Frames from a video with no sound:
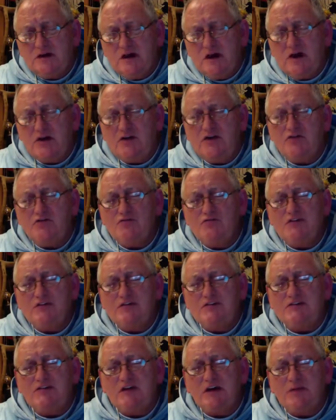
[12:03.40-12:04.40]
Are you
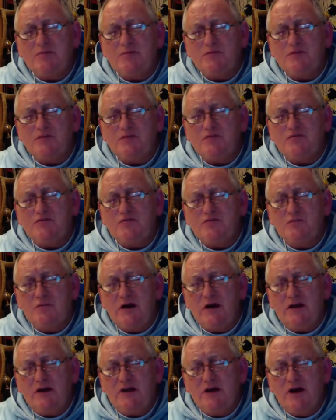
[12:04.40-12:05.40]
receptive to
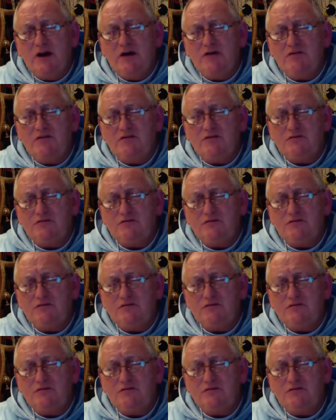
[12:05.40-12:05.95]
my love?